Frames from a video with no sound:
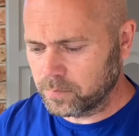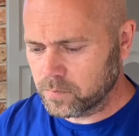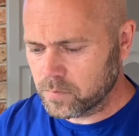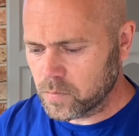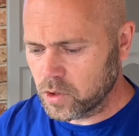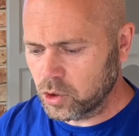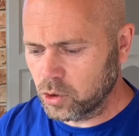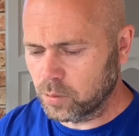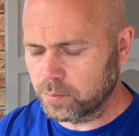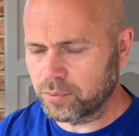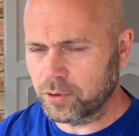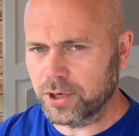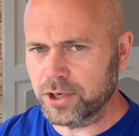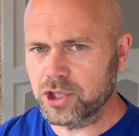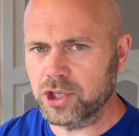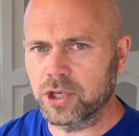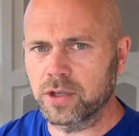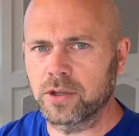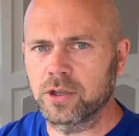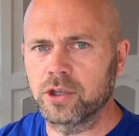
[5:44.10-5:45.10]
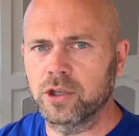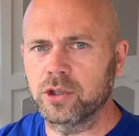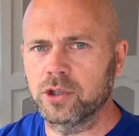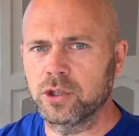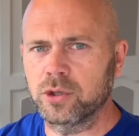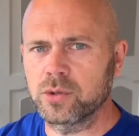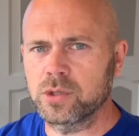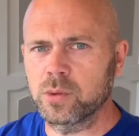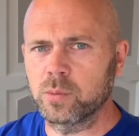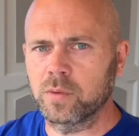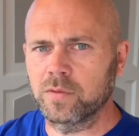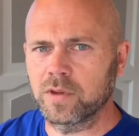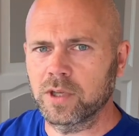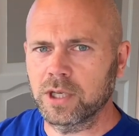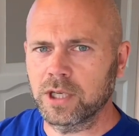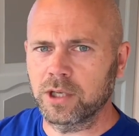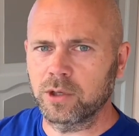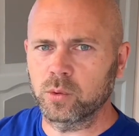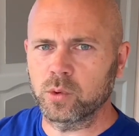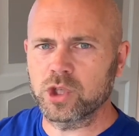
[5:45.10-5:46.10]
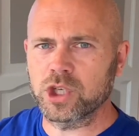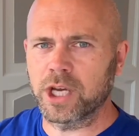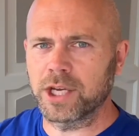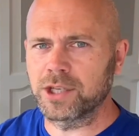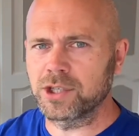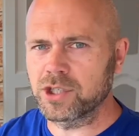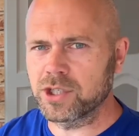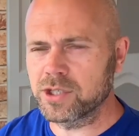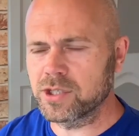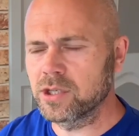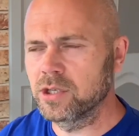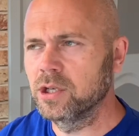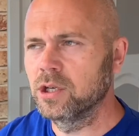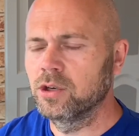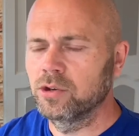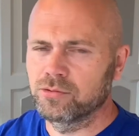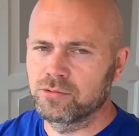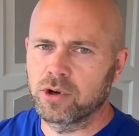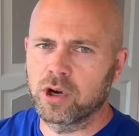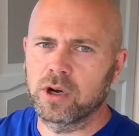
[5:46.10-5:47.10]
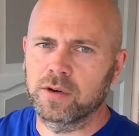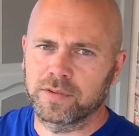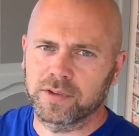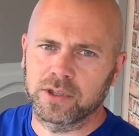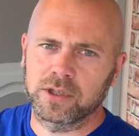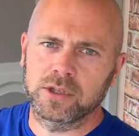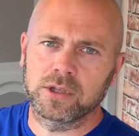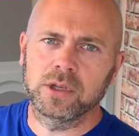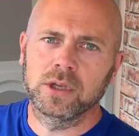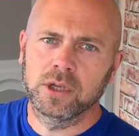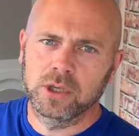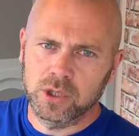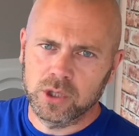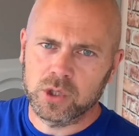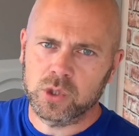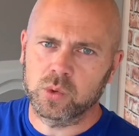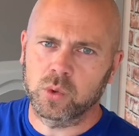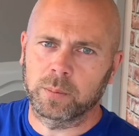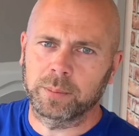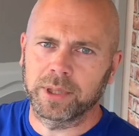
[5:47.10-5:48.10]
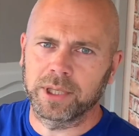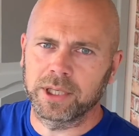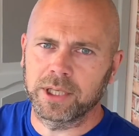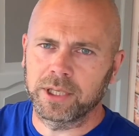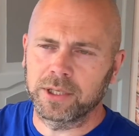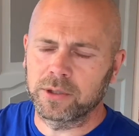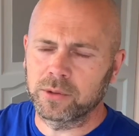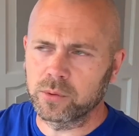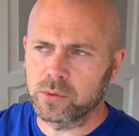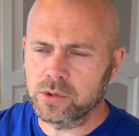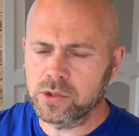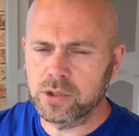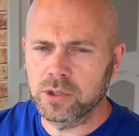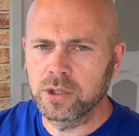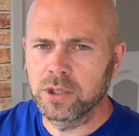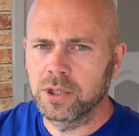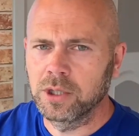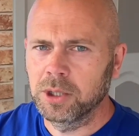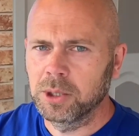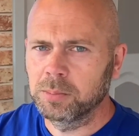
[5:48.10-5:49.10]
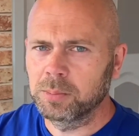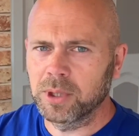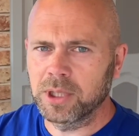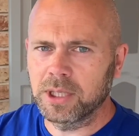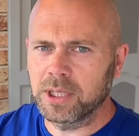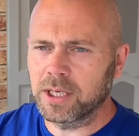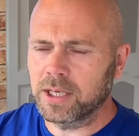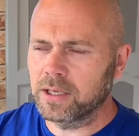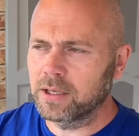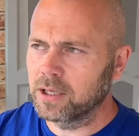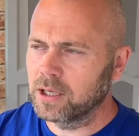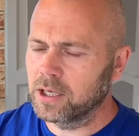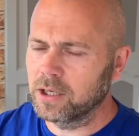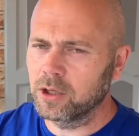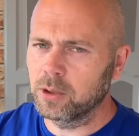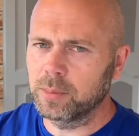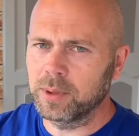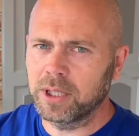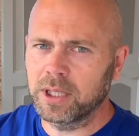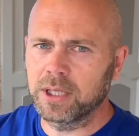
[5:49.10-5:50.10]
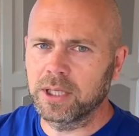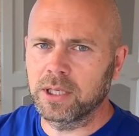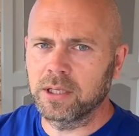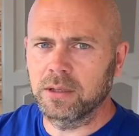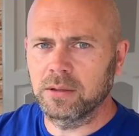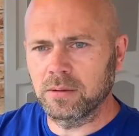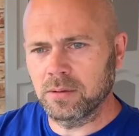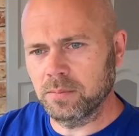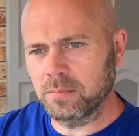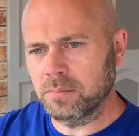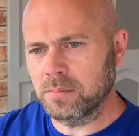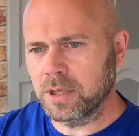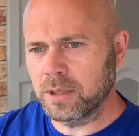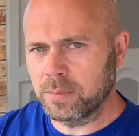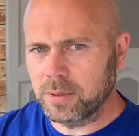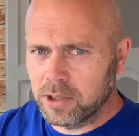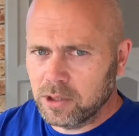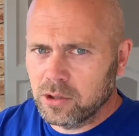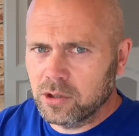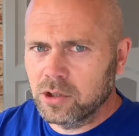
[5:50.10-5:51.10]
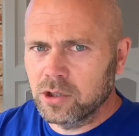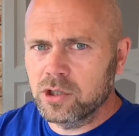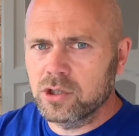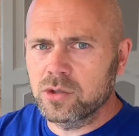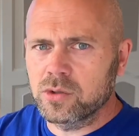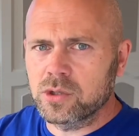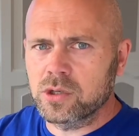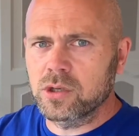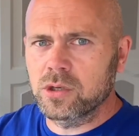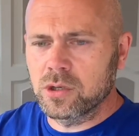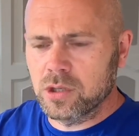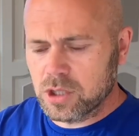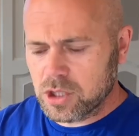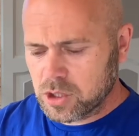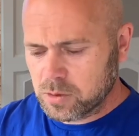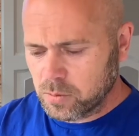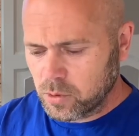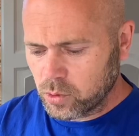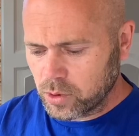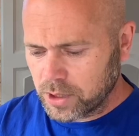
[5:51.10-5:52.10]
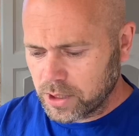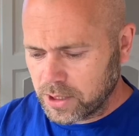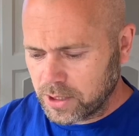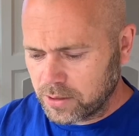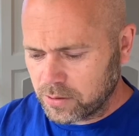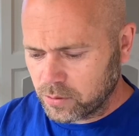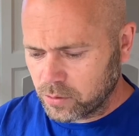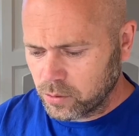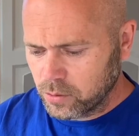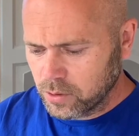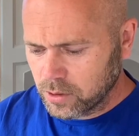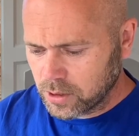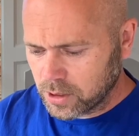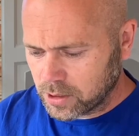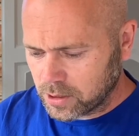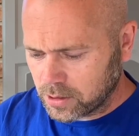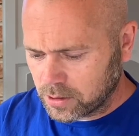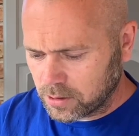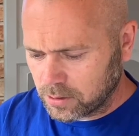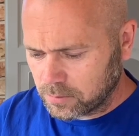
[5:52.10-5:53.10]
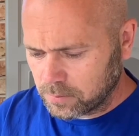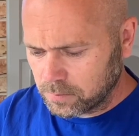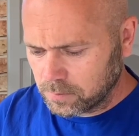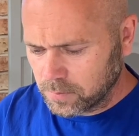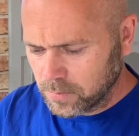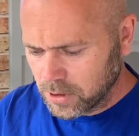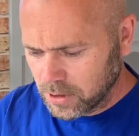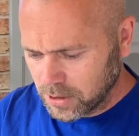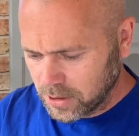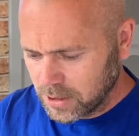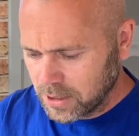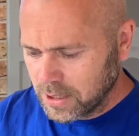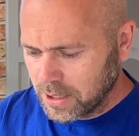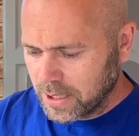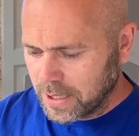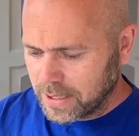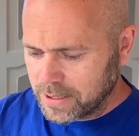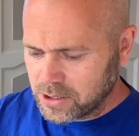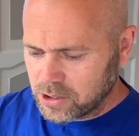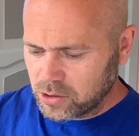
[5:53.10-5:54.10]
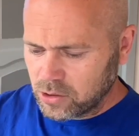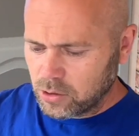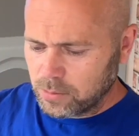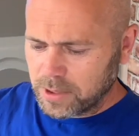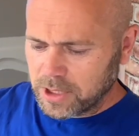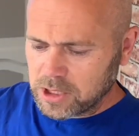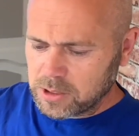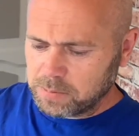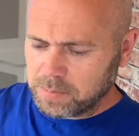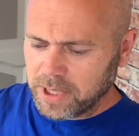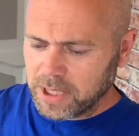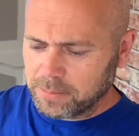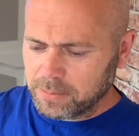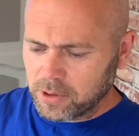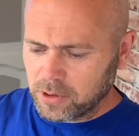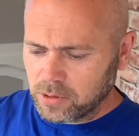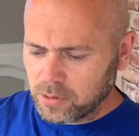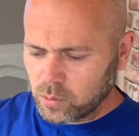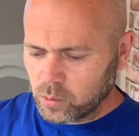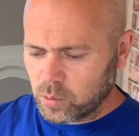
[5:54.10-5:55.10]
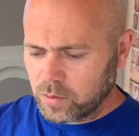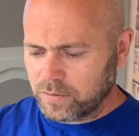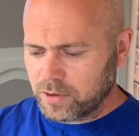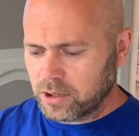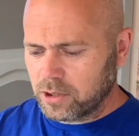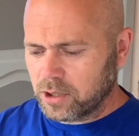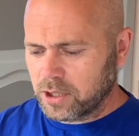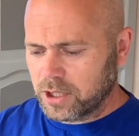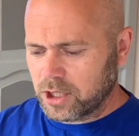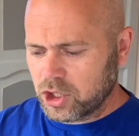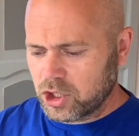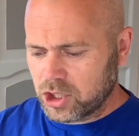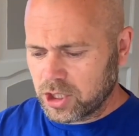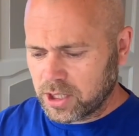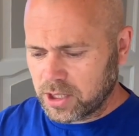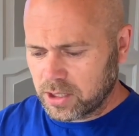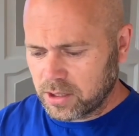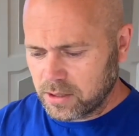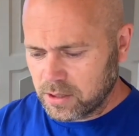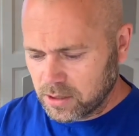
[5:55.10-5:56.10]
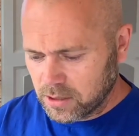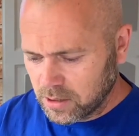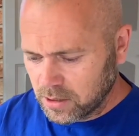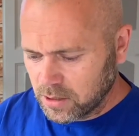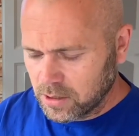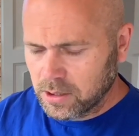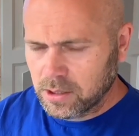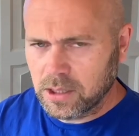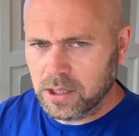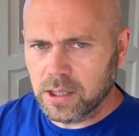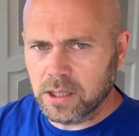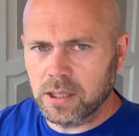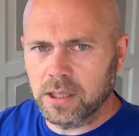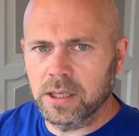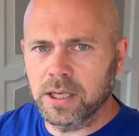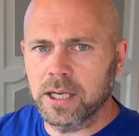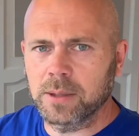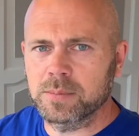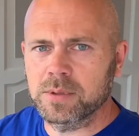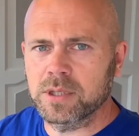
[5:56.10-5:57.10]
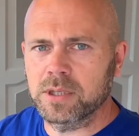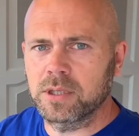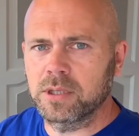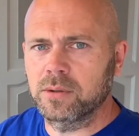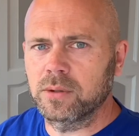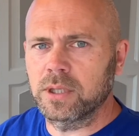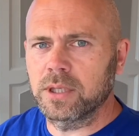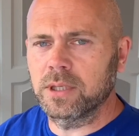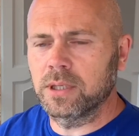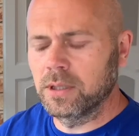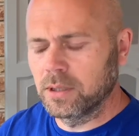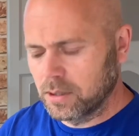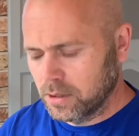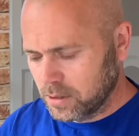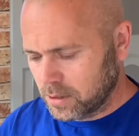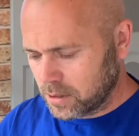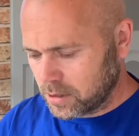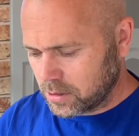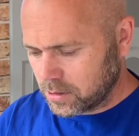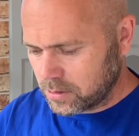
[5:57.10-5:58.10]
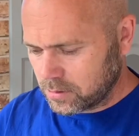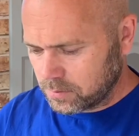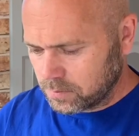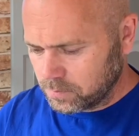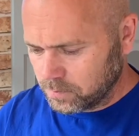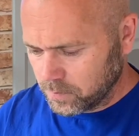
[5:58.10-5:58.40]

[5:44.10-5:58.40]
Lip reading: your pressure that you're using with the needle changes rather than swapping needles. But yeah, at the beginning, maybe you could use a smaller needle. And do you mix pigment with a lighter shade? Yeah, absolutely. A